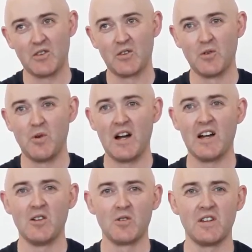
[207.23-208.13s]
the way
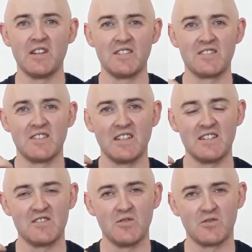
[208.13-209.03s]
I look at it
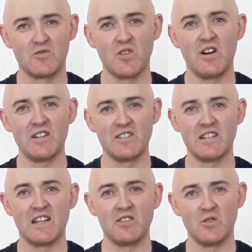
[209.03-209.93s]
is you're trying to
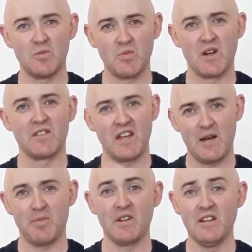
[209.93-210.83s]
get your breath
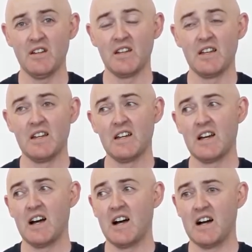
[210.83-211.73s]
happening,
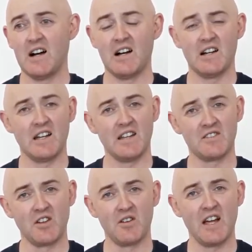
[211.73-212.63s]
and
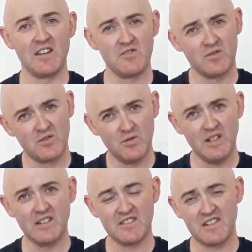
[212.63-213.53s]
so as you're
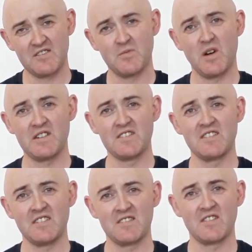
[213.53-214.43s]
doing this, as you're
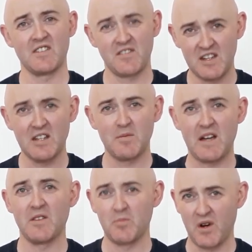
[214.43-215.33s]
practicing this, think
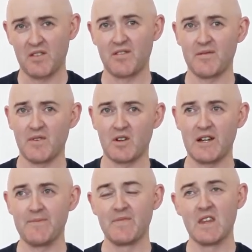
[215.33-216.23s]
about the breath.
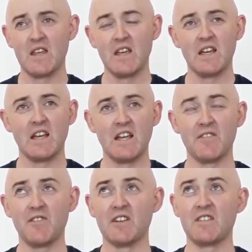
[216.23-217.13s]
Okay,
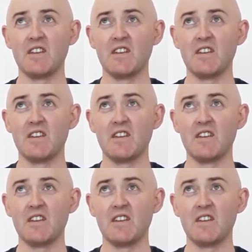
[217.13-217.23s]
if